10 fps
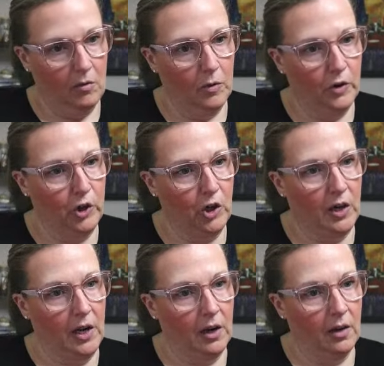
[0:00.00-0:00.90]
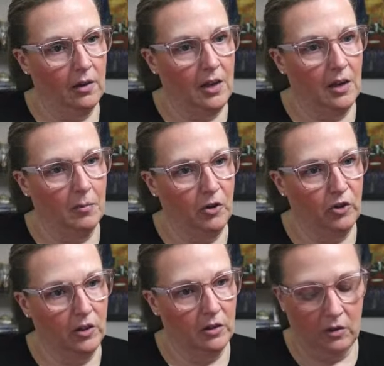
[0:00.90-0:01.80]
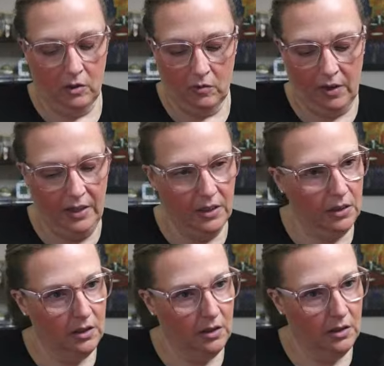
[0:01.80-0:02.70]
returning the images, right?